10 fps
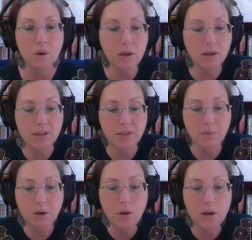in this
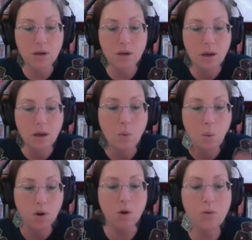period,
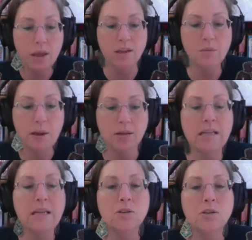what are they
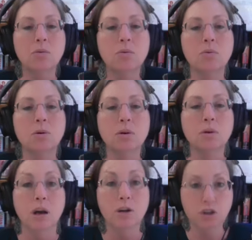expecting to
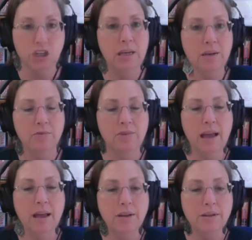achieve
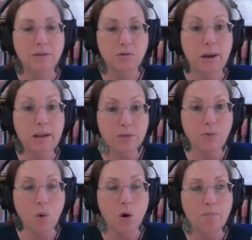and
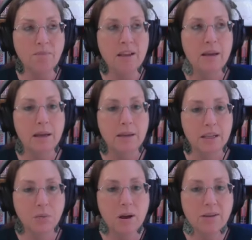transform in
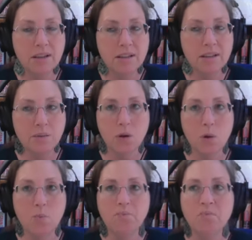this process
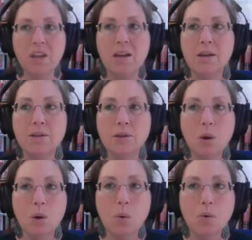with you.
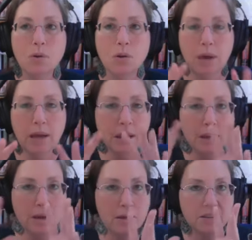So you get
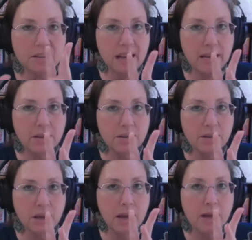that
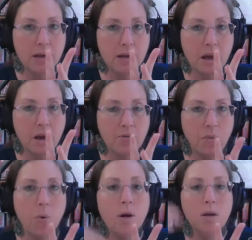sense of
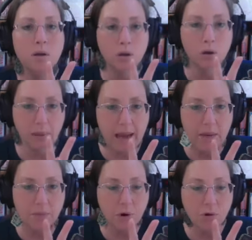what your
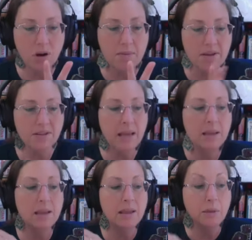paid program is,
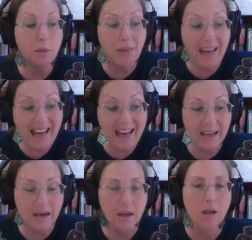and then
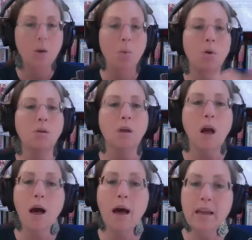that will
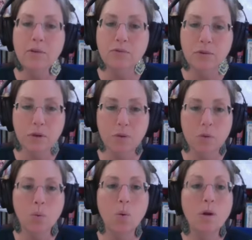guide for
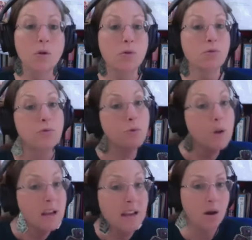you what your
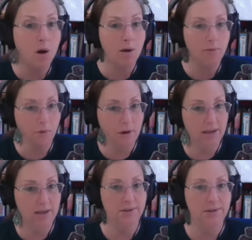free offer
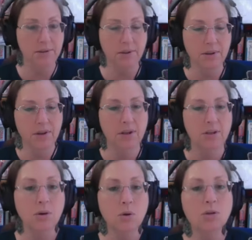is.
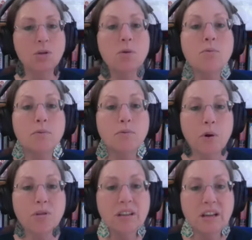So you do the
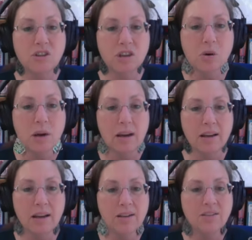reverse
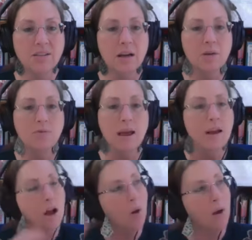engineering instead of
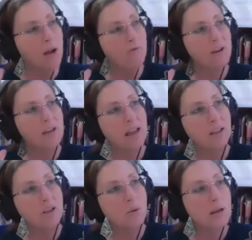I feel
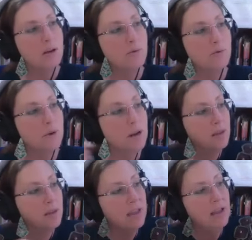like doing a free
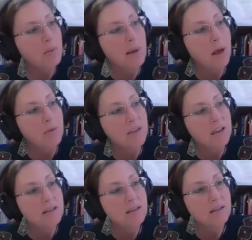thing about
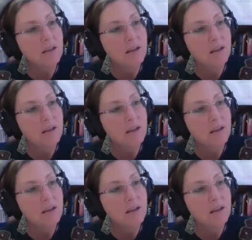this,